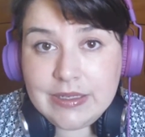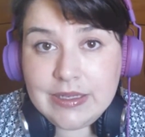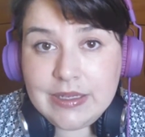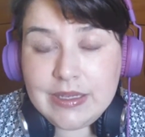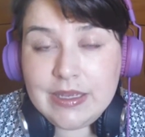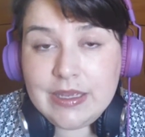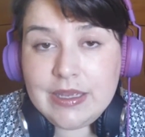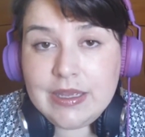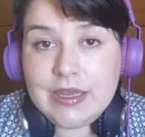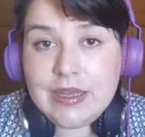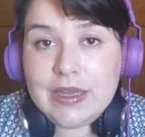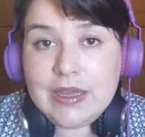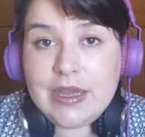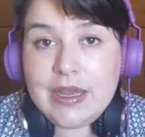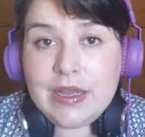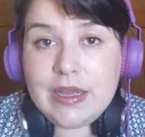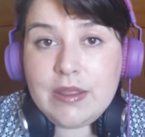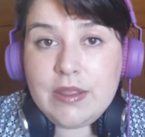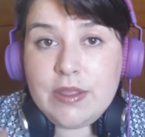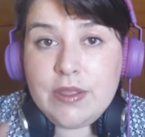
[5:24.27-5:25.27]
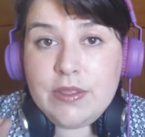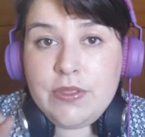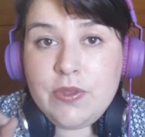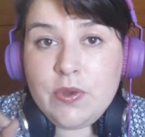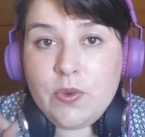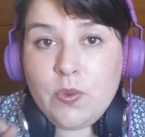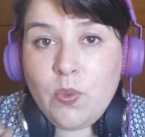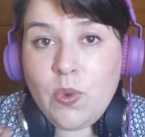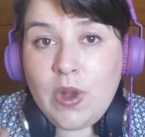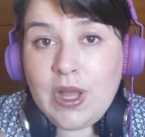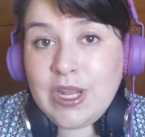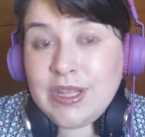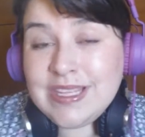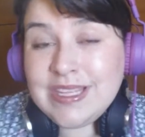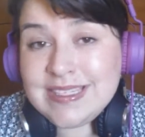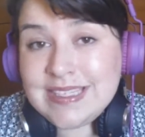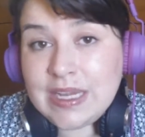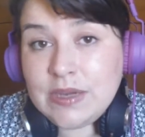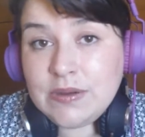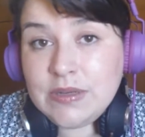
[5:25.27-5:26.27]
And that's something I should
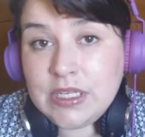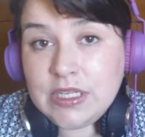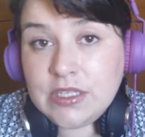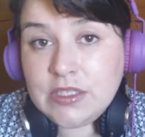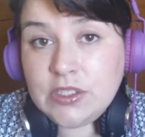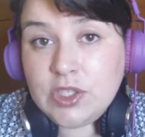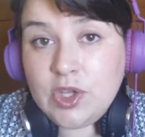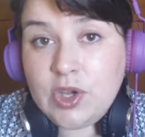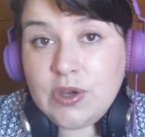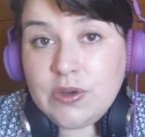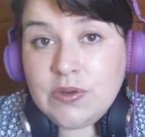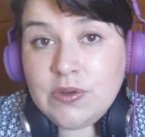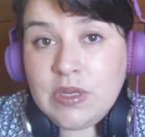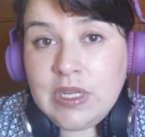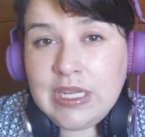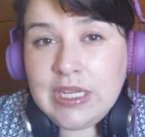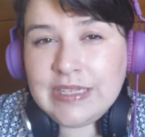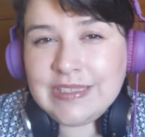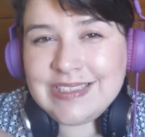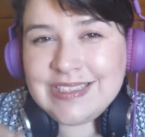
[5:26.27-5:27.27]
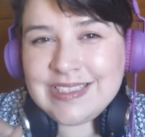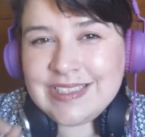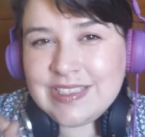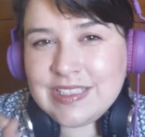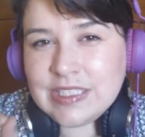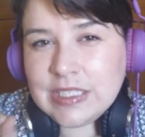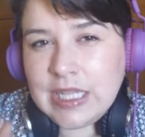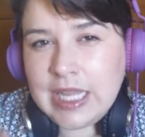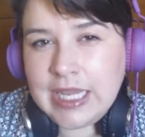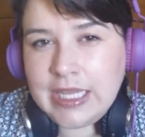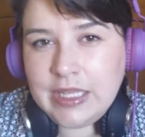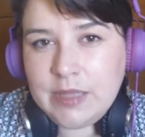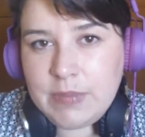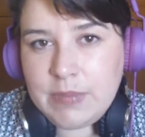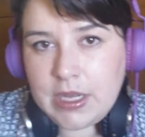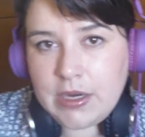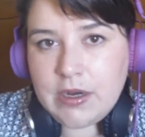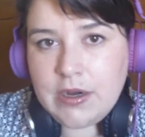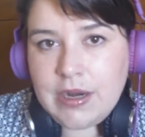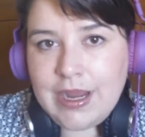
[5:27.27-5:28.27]
note here. Both of these have an
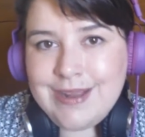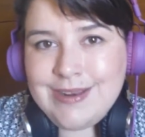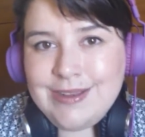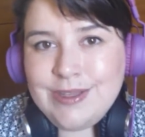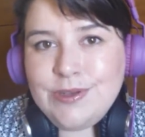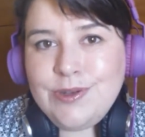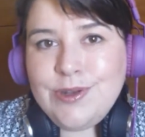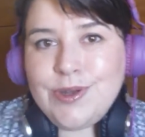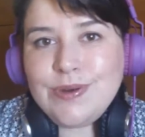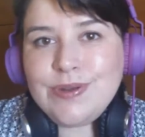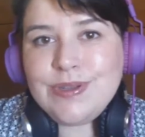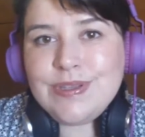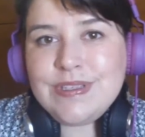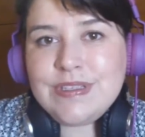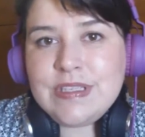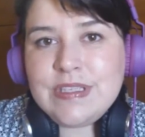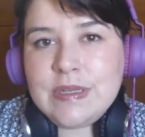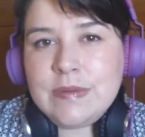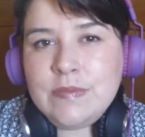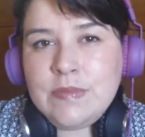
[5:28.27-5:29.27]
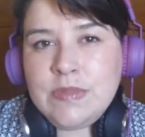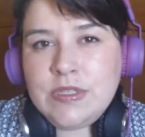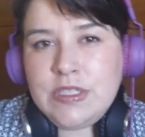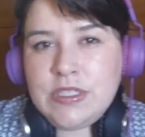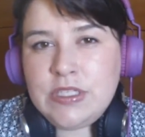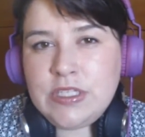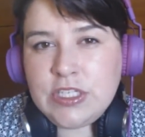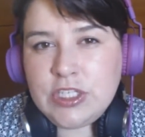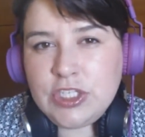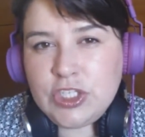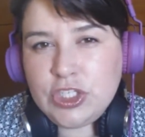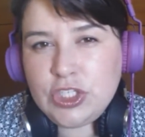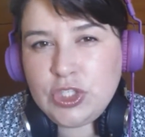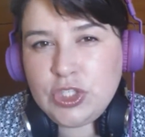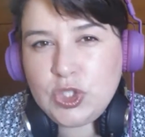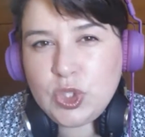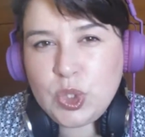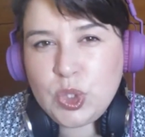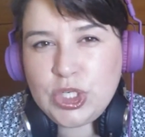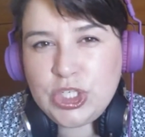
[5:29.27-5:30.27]
inline mic. The
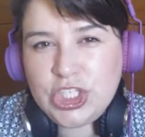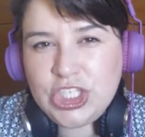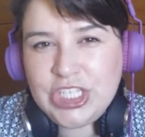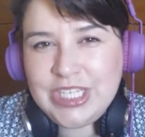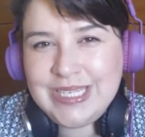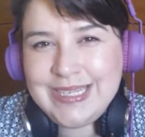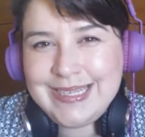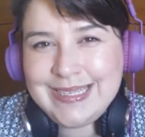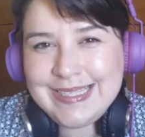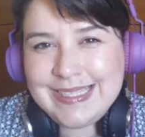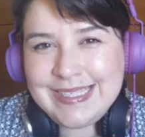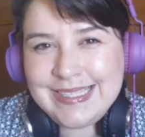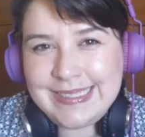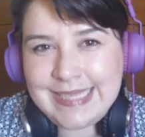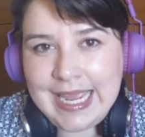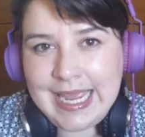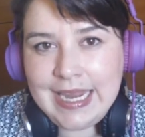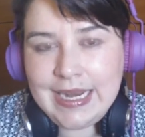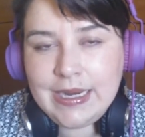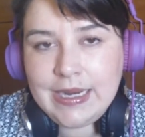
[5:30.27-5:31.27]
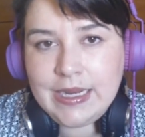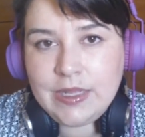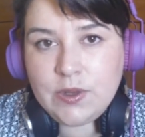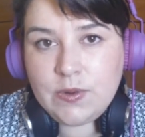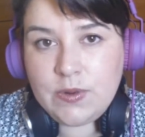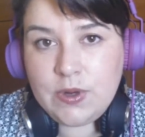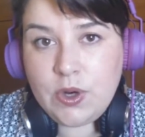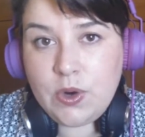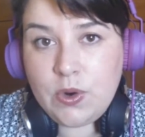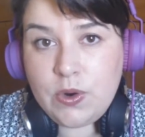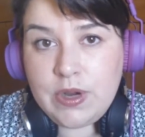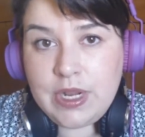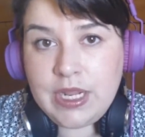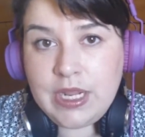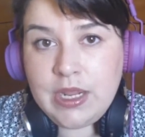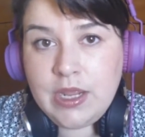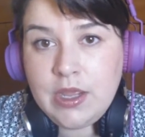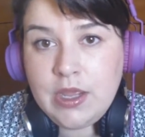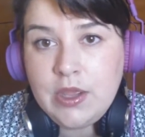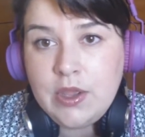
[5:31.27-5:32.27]
one on the Sound Intone is
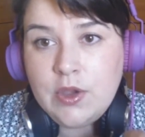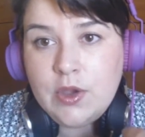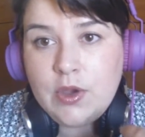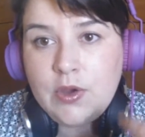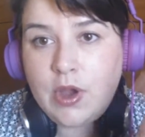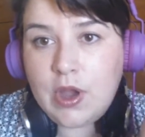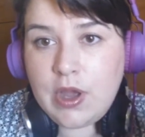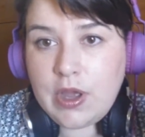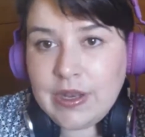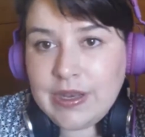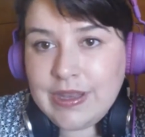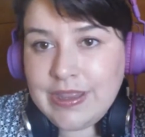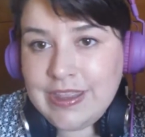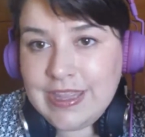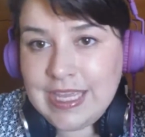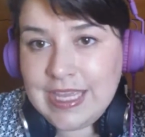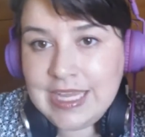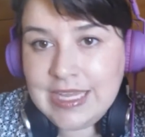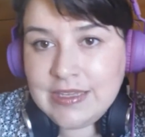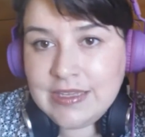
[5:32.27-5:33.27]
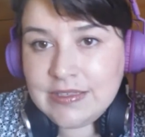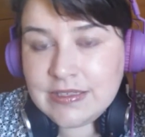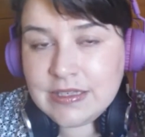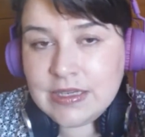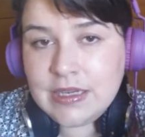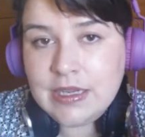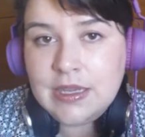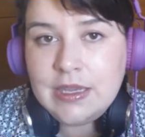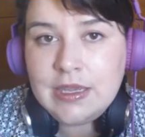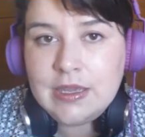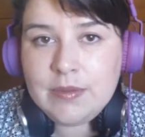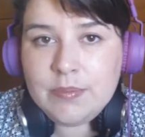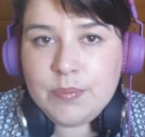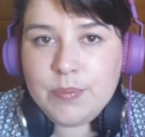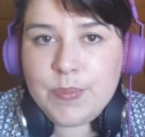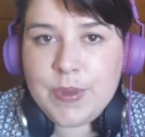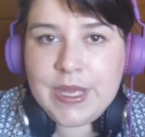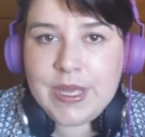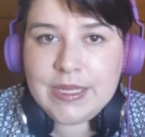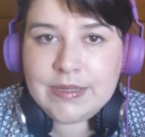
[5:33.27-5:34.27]
slightly better. I did notice some
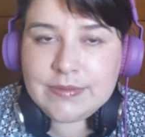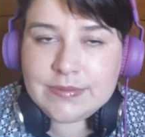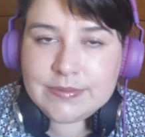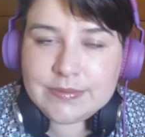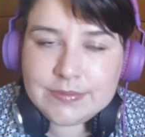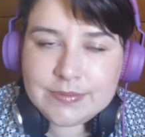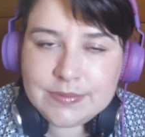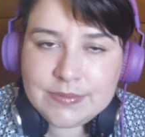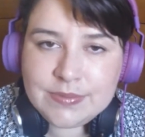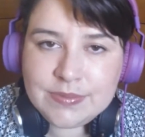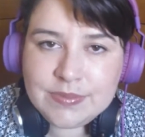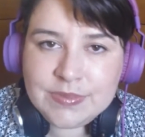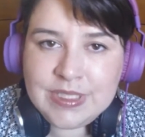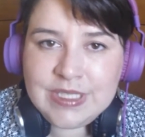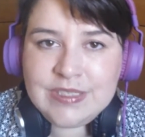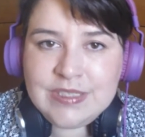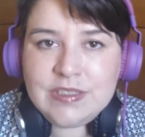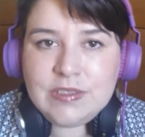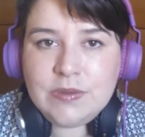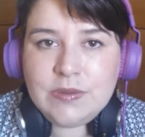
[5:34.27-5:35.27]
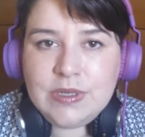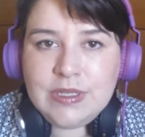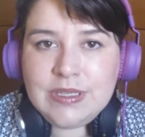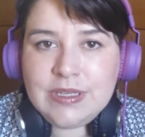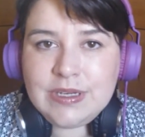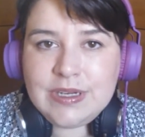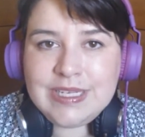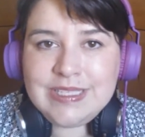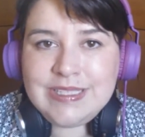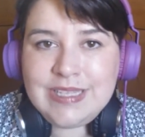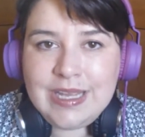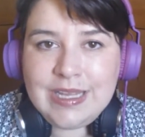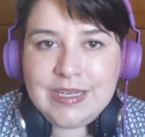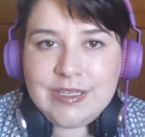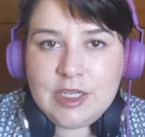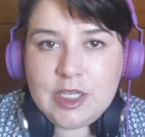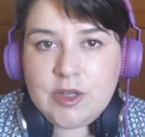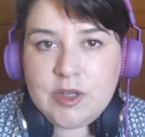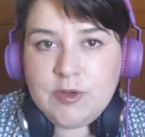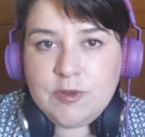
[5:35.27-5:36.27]
distortion and static in
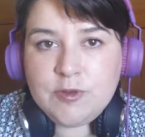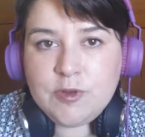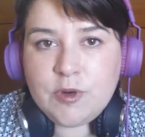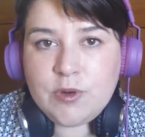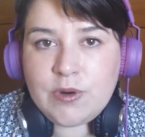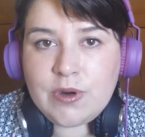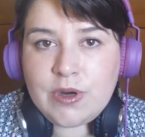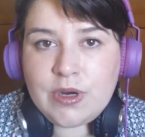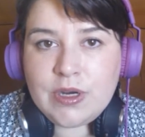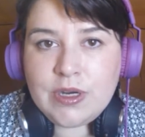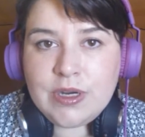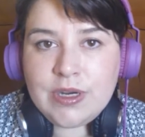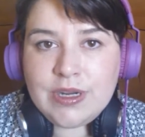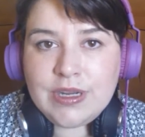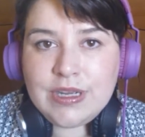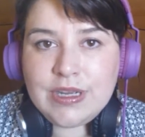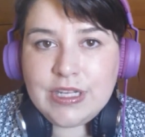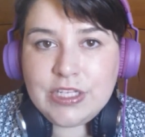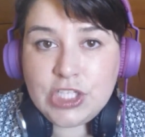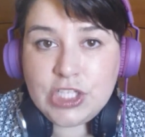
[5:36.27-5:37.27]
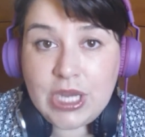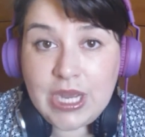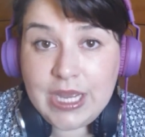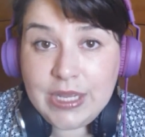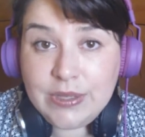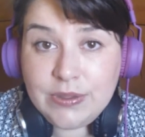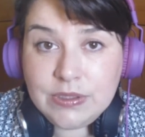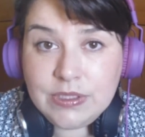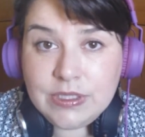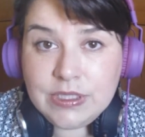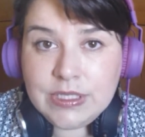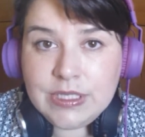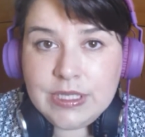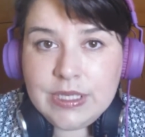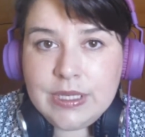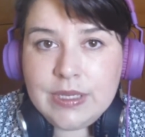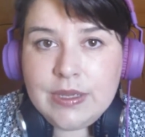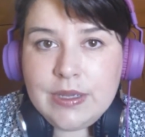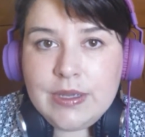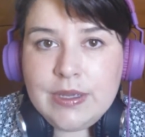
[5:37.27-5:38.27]
the recording on
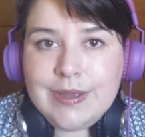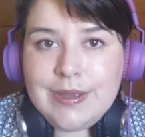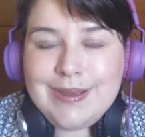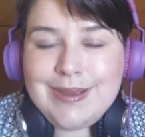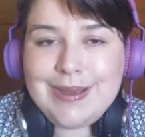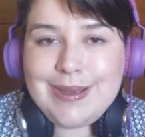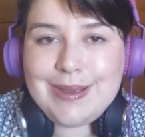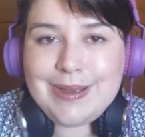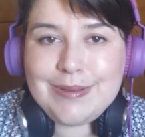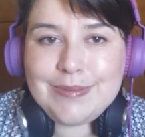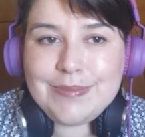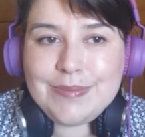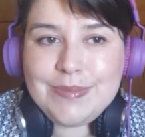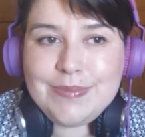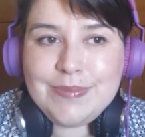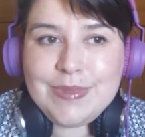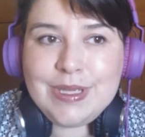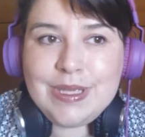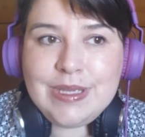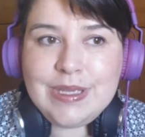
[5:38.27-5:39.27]
these, but